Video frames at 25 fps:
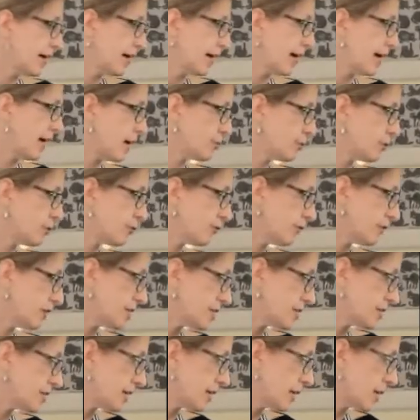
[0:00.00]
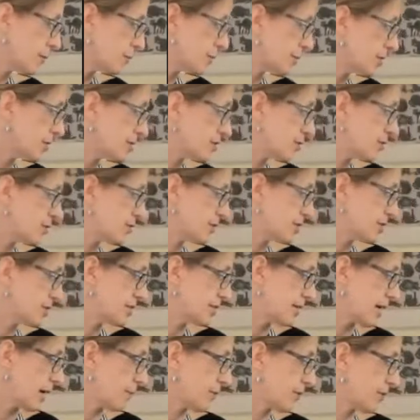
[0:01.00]
And we're finishing up with
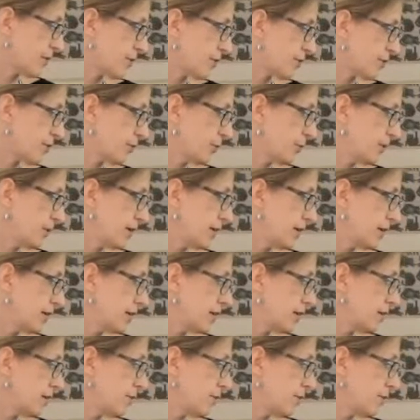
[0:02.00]
step 3.